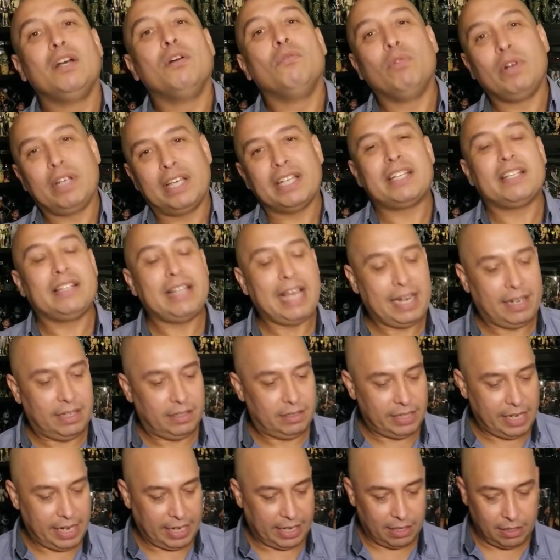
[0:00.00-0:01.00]
We'll get to that in a
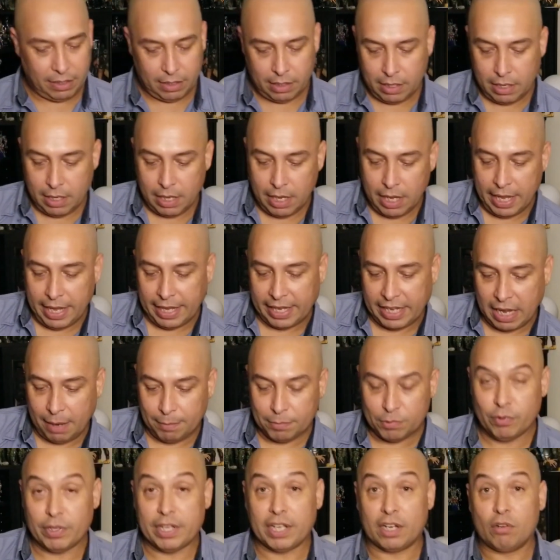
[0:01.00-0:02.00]
second. It
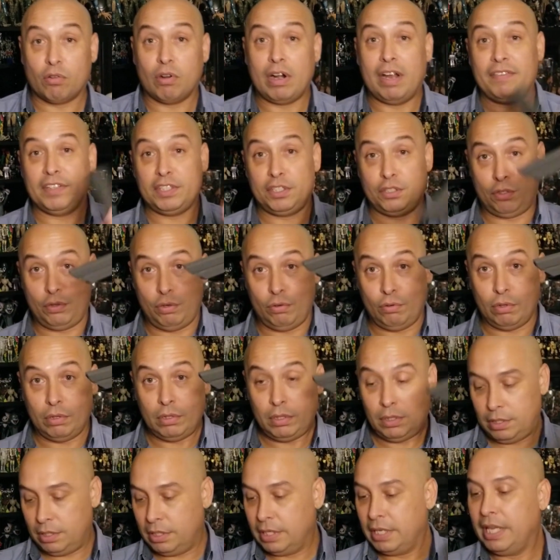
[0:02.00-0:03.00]
comes with a crevice
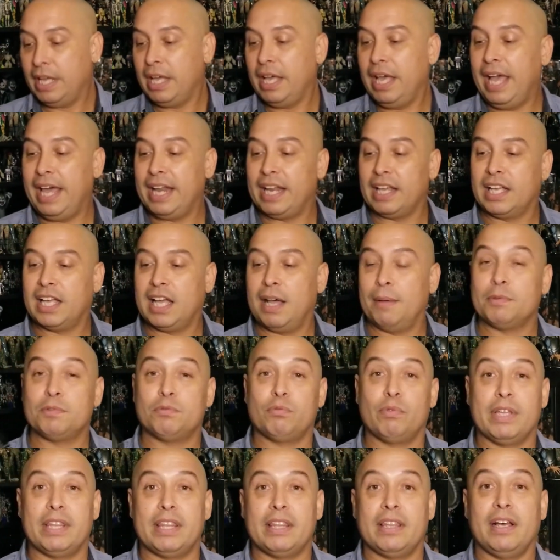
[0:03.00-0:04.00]
tool, and it comes
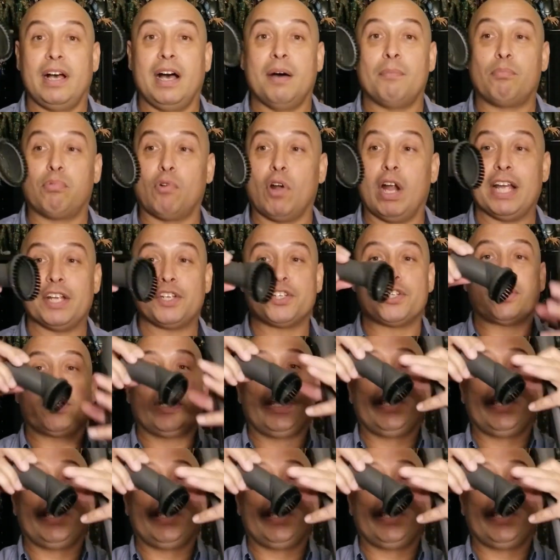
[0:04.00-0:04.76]
with a brush.